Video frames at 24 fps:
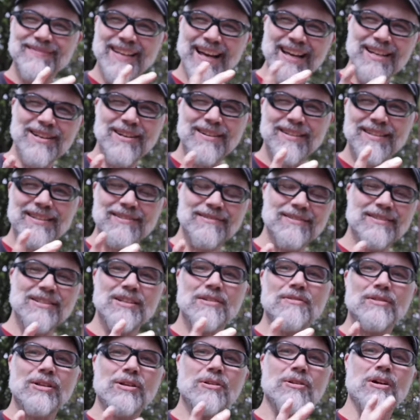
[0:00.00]
I know,
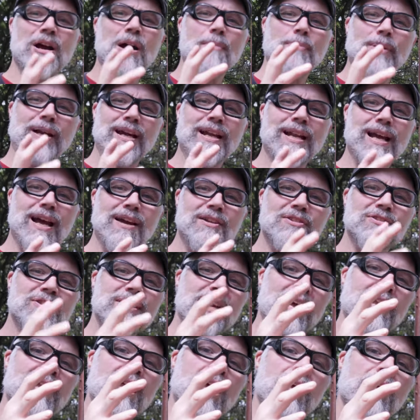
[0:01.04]
a little complicated, I
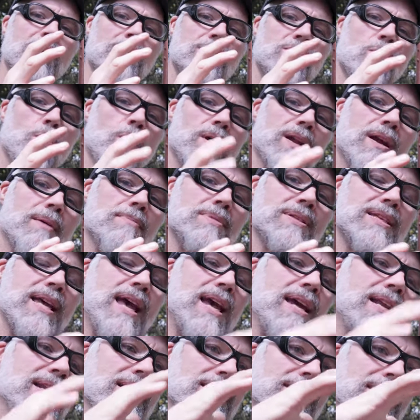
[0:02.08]
understand. So what I'm
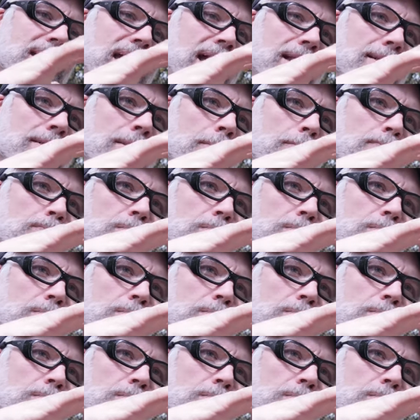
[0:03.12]
saying is that